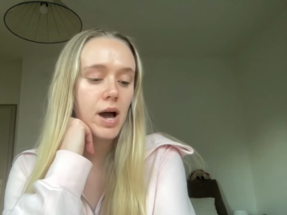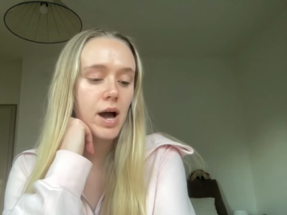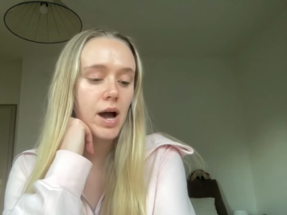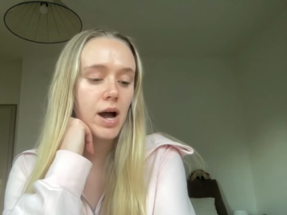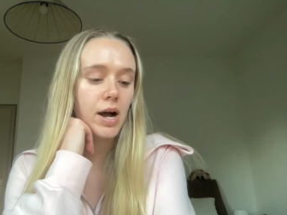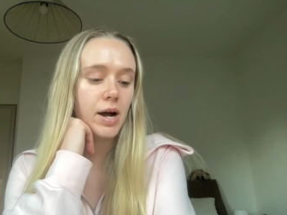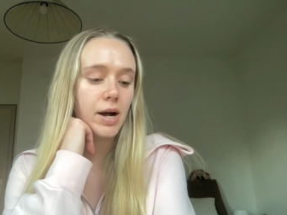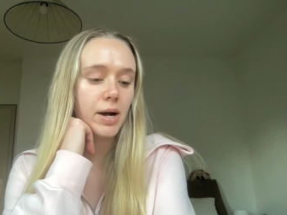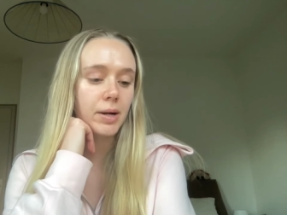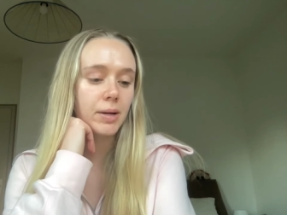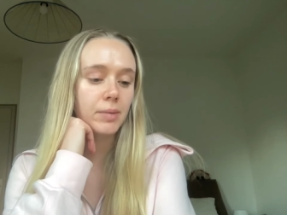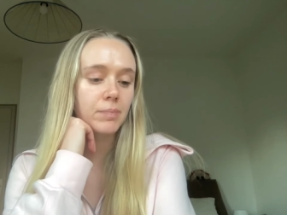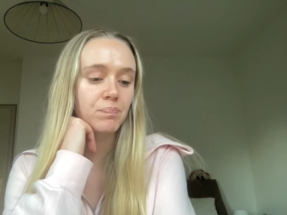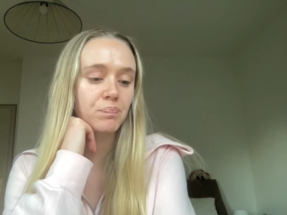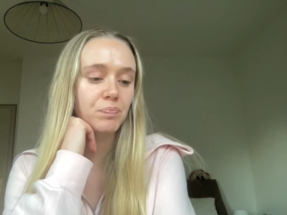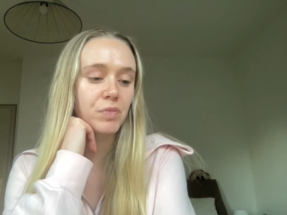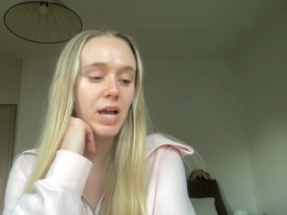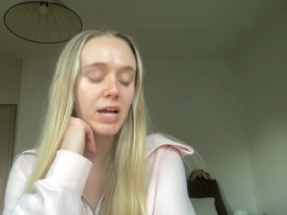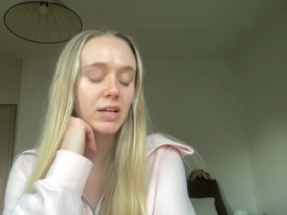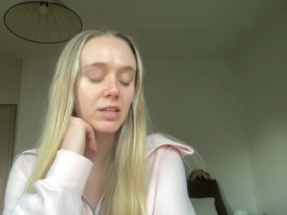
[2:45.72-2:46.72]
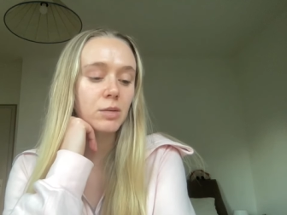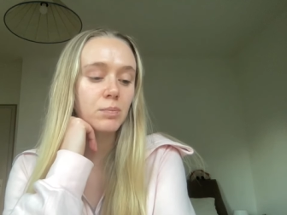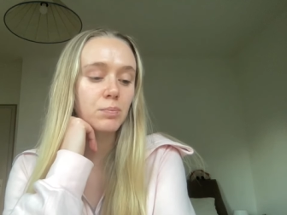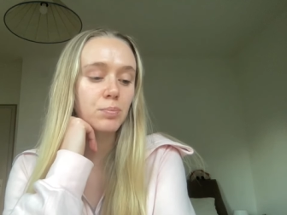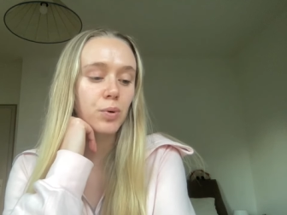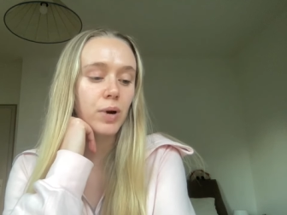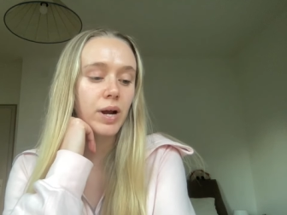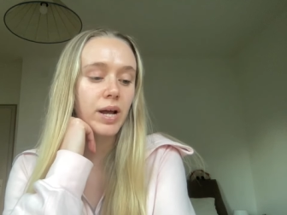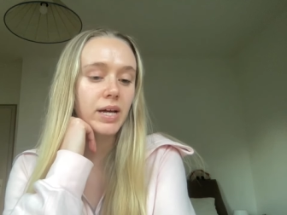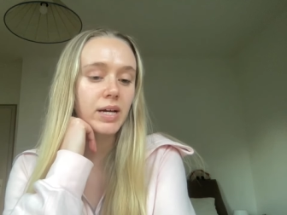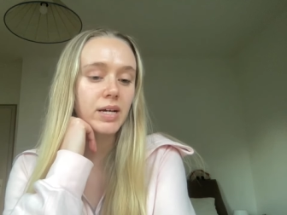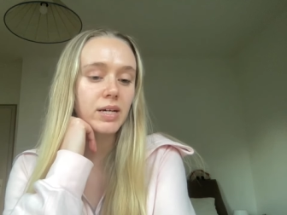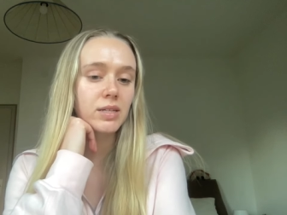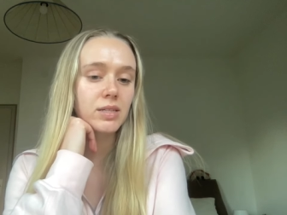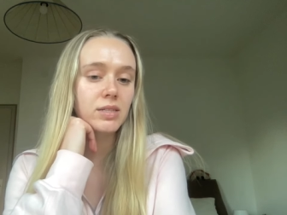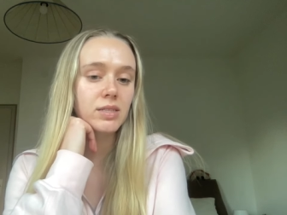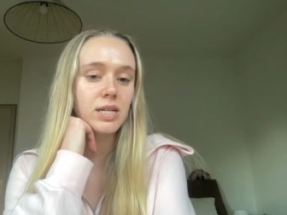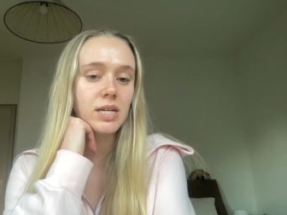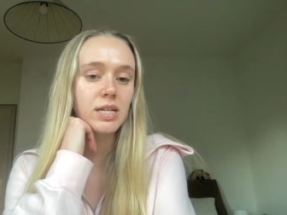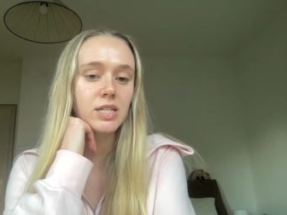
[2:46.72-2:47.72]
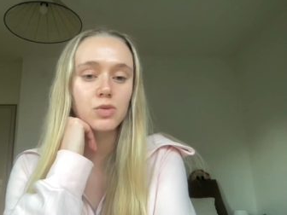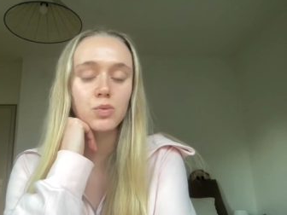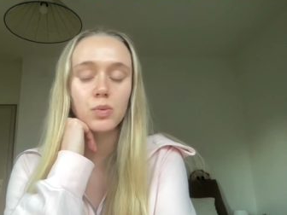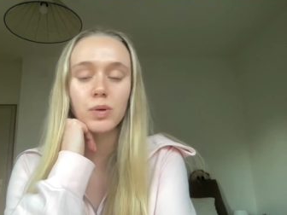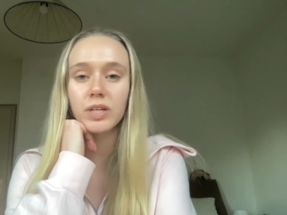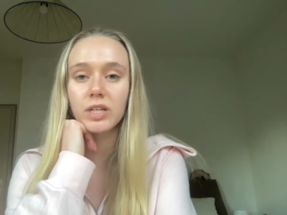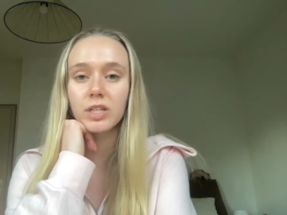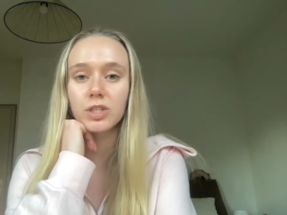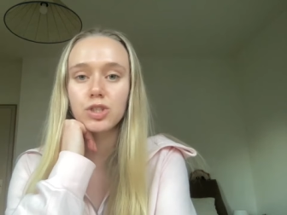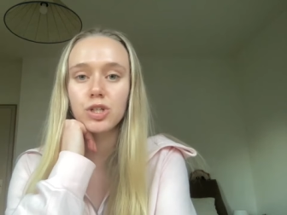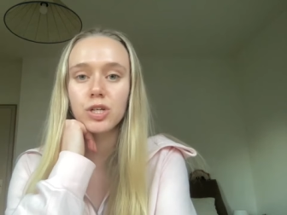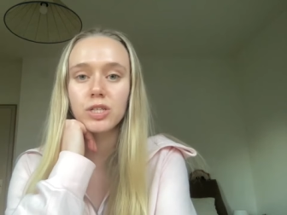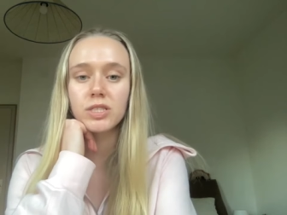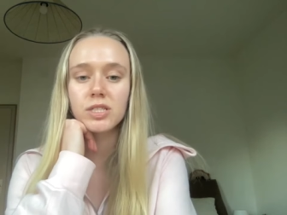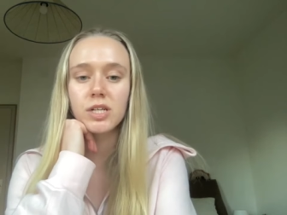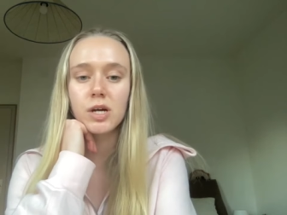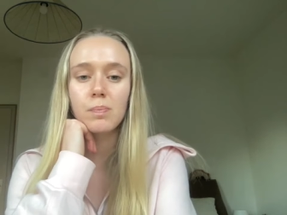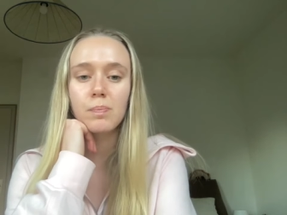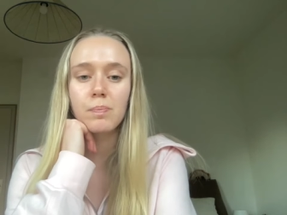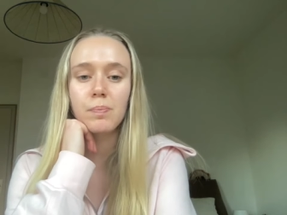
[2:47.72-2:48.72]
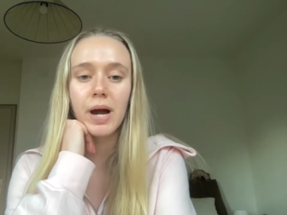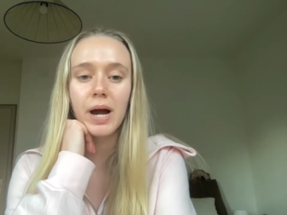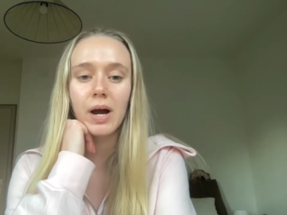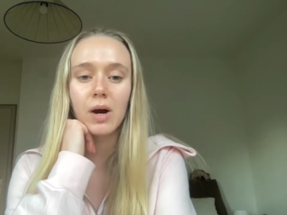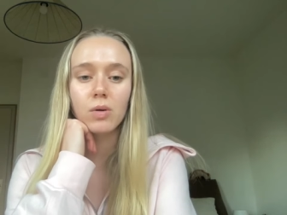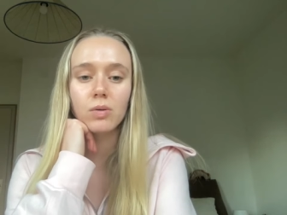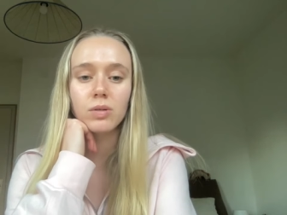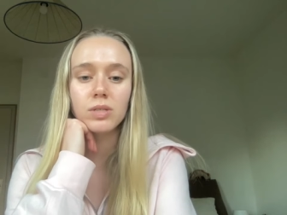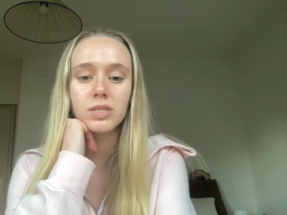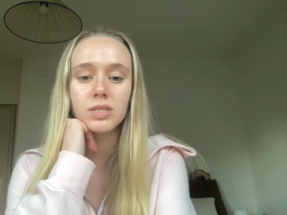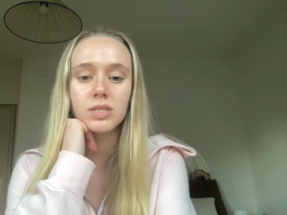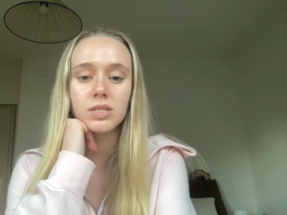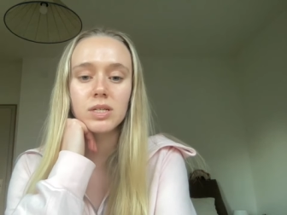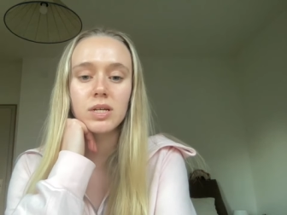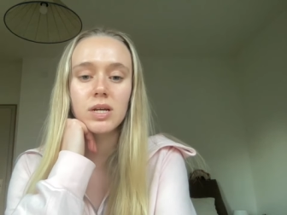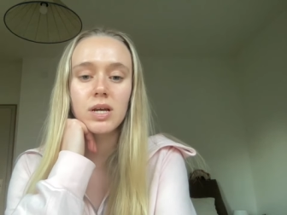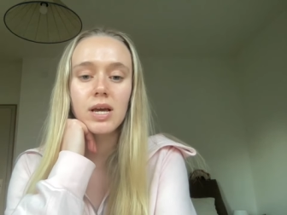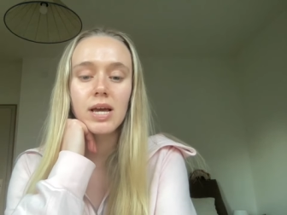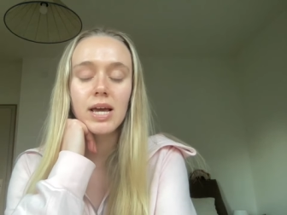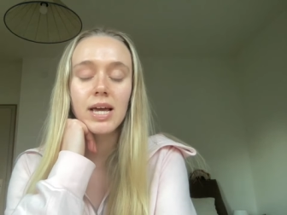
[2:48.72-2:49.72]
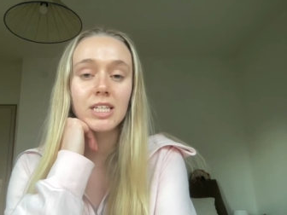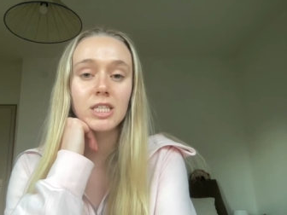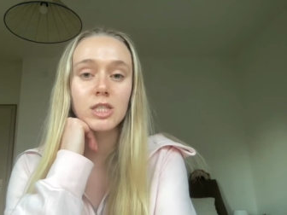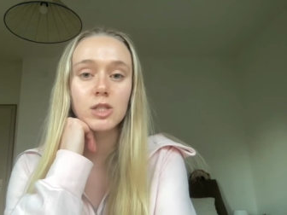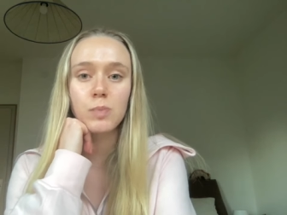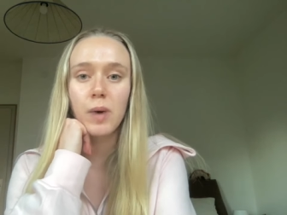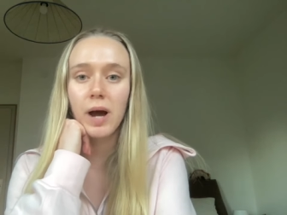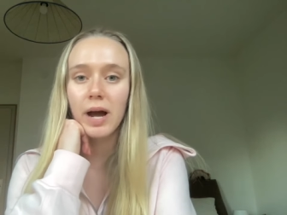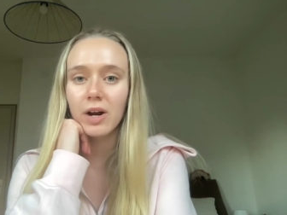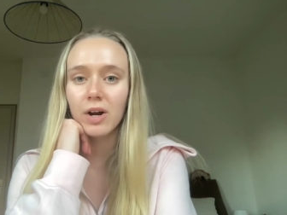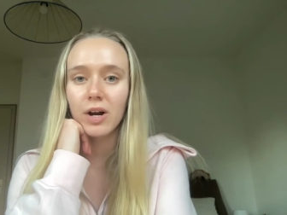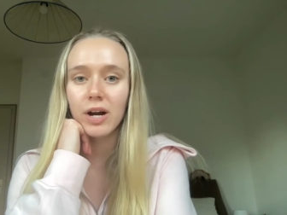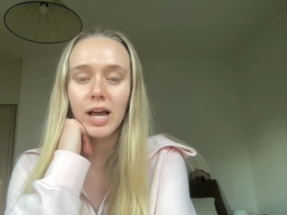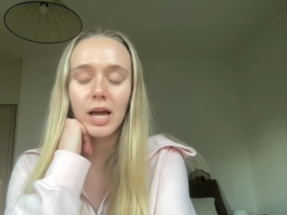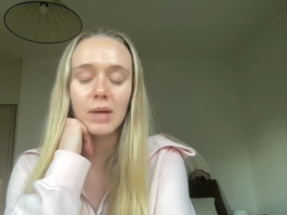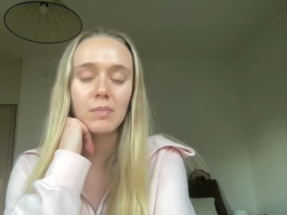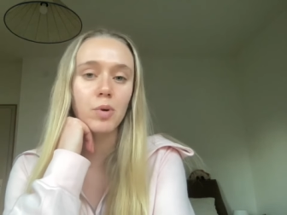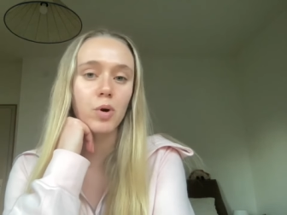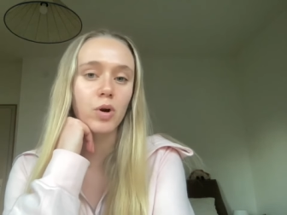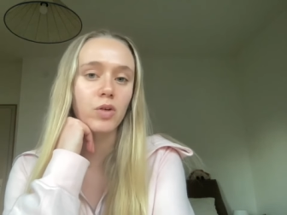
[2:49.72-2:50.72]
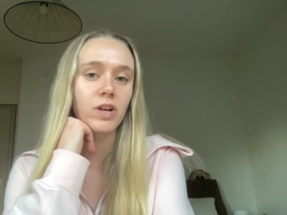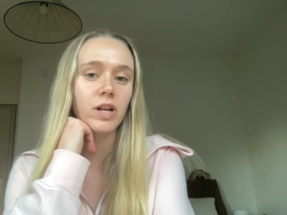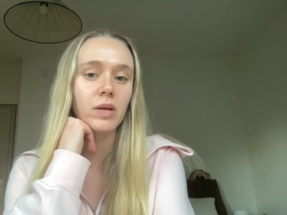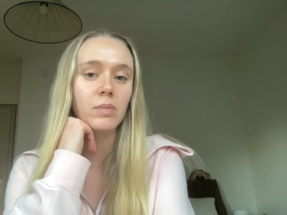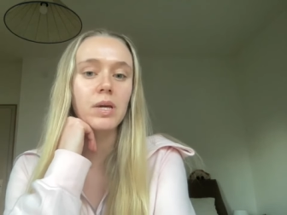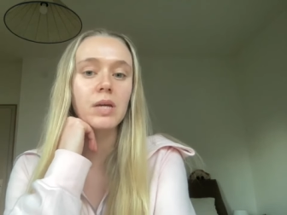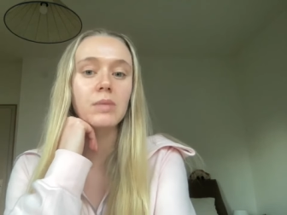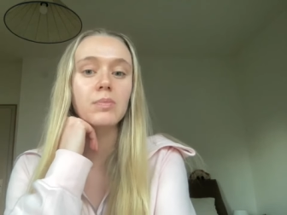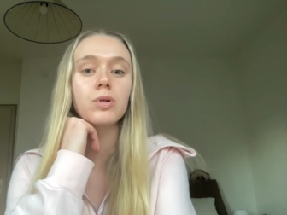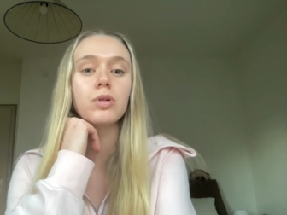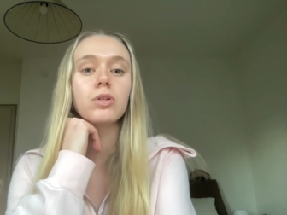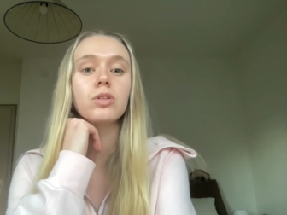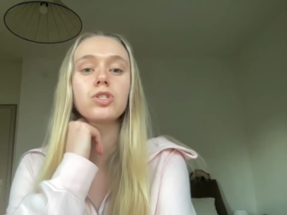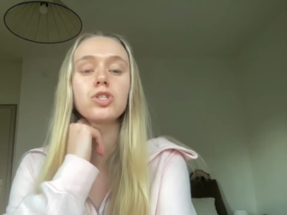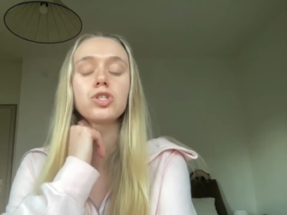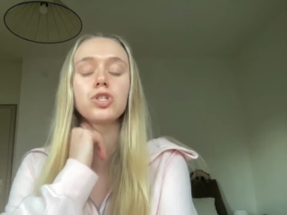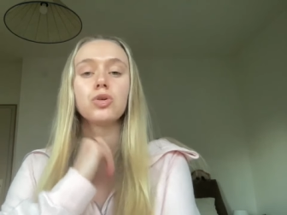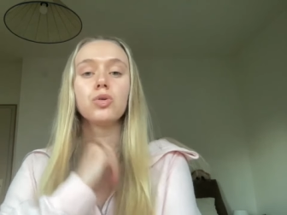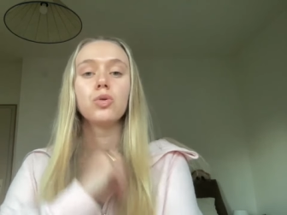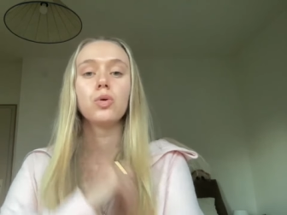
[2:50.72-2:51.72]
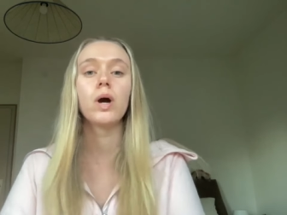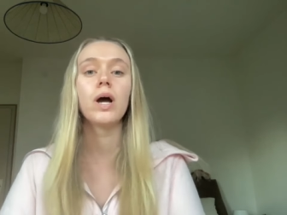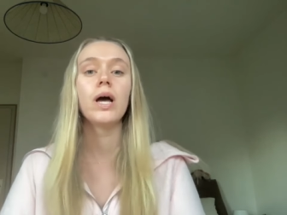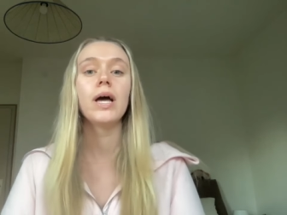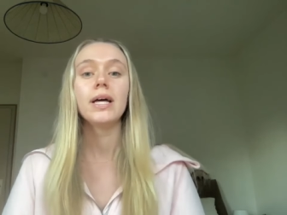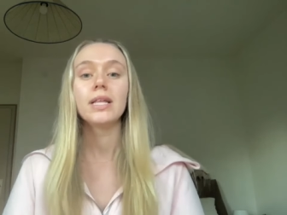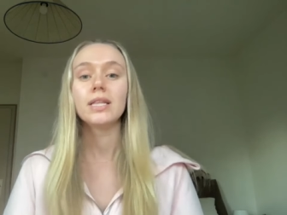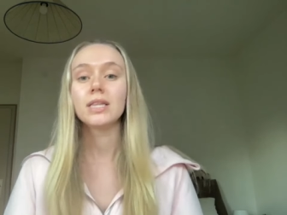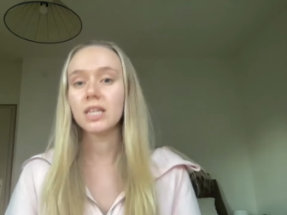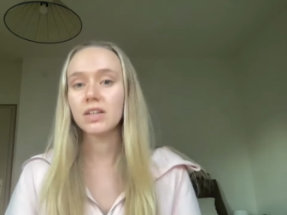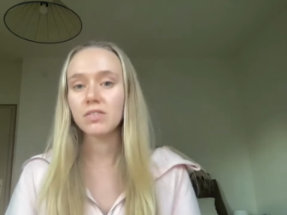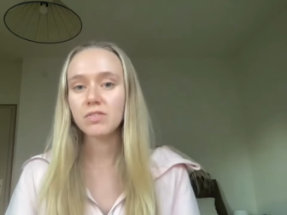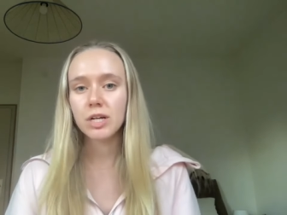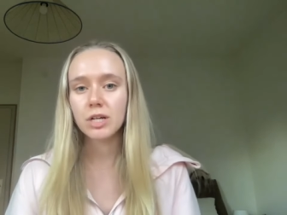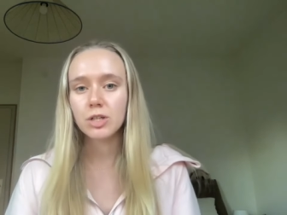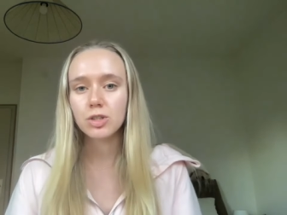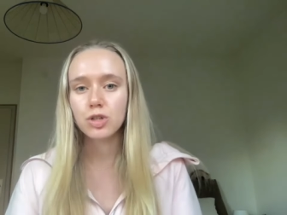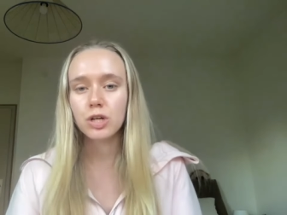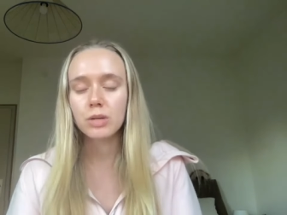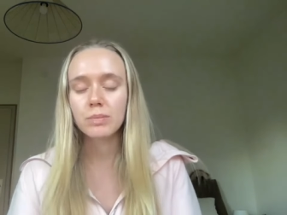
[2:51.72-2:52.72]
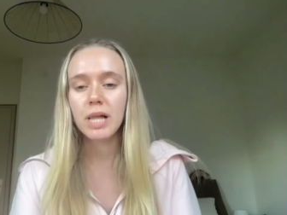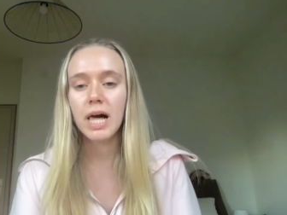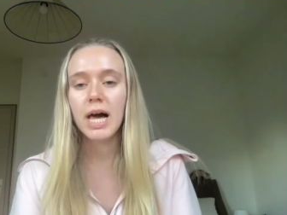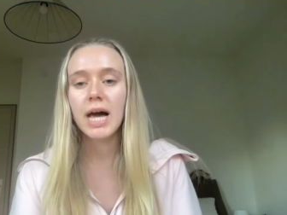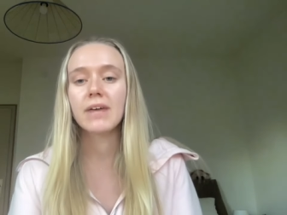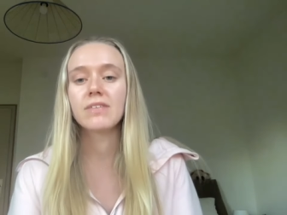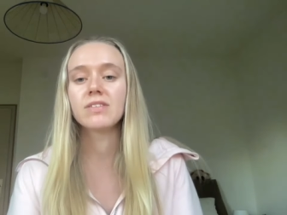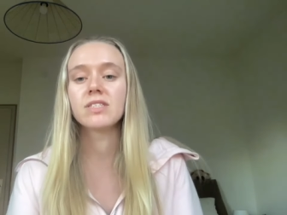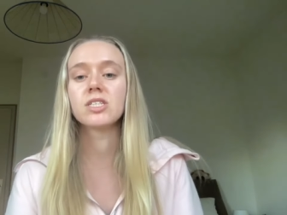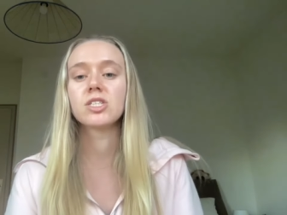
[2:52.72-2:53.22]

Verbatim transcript: Um, and the brand is really just about inspiring and motivating people to live their dream lives.